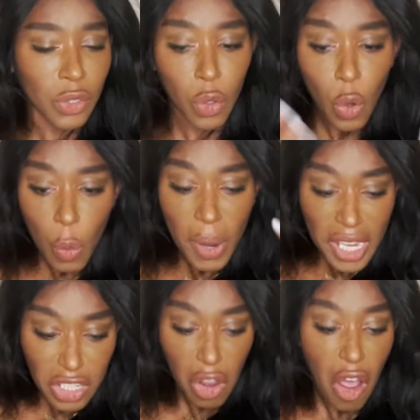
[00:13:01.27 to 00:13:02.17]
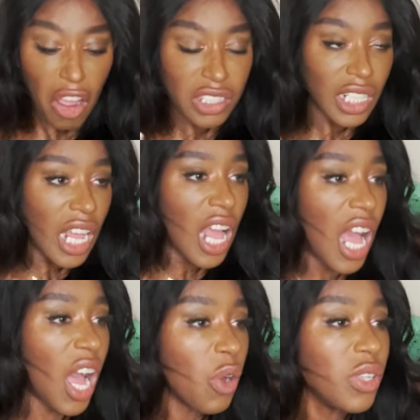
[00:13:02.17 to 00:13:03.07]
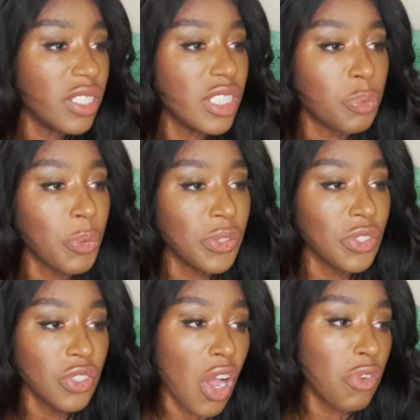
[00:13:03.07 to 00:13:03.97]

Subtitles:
oh my god, how did this person not